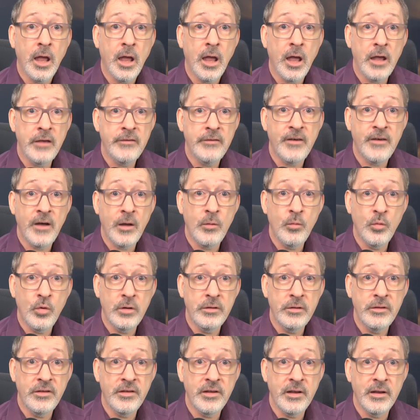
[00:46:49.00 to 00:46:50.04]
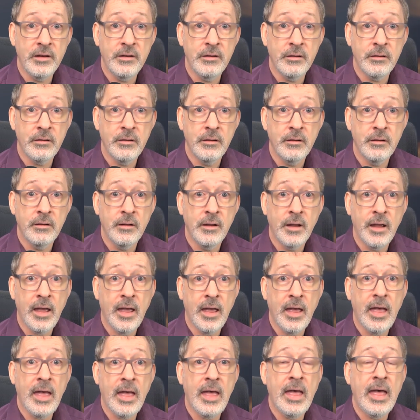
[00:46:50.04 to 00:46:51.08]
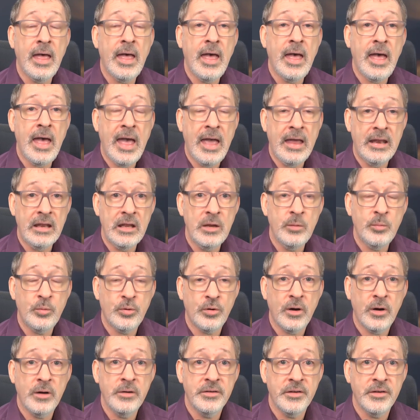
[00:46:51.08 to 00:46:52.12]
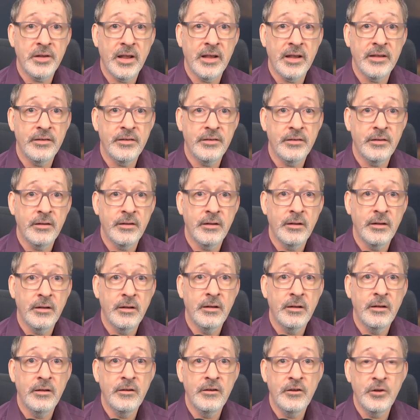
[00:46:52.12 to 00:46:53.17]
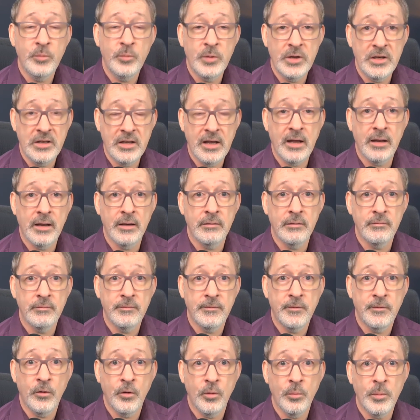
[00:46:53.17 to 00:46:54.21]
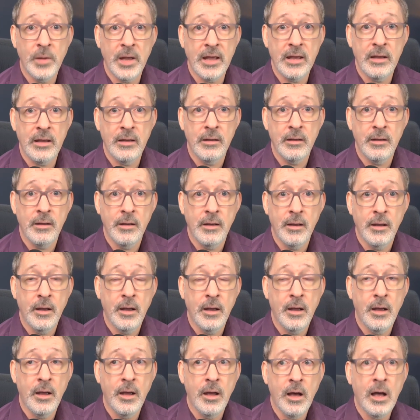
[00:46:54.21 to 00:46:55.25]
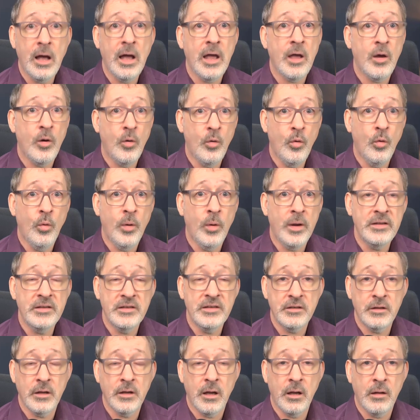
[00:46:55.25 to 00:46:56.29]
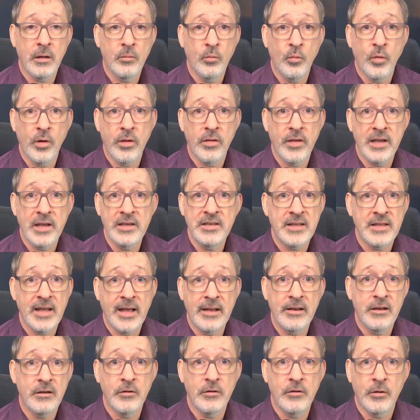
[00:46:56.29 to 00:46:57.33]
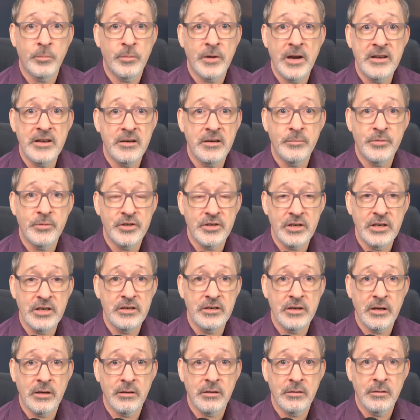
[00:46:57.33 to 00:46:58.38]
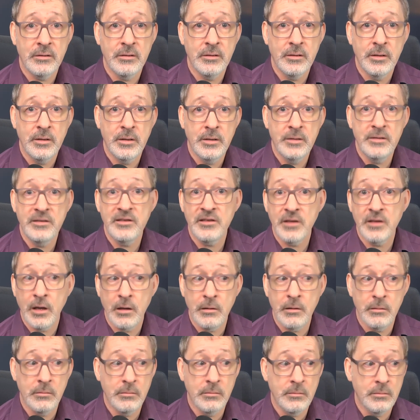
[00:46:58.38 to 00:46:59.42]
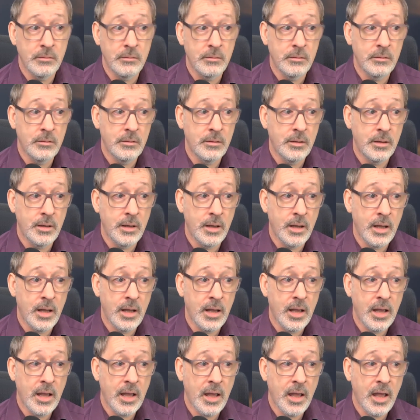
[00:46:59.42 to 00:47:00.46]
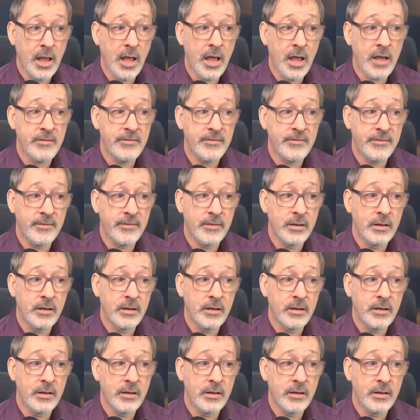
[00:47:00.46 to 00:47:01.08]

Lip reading: if I wanted any process to be done for me, I always start with a standard operating procedure. So if